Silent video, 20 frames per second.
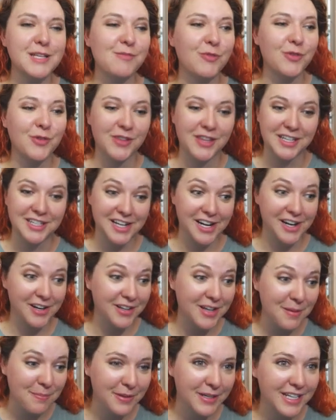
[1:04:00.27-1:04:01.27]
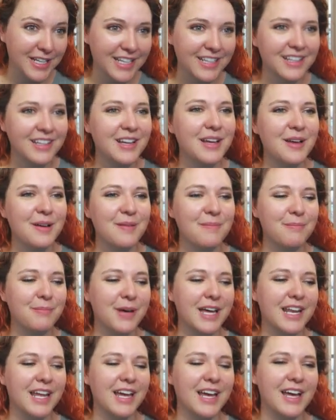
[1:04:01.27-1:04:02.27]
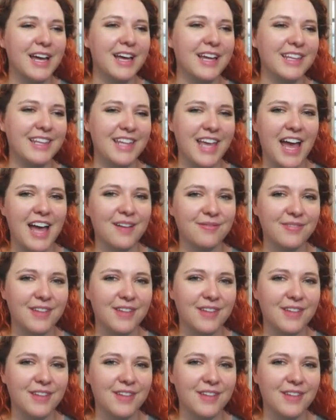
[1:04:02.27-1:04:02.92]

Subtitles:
for the entire company. But yeah,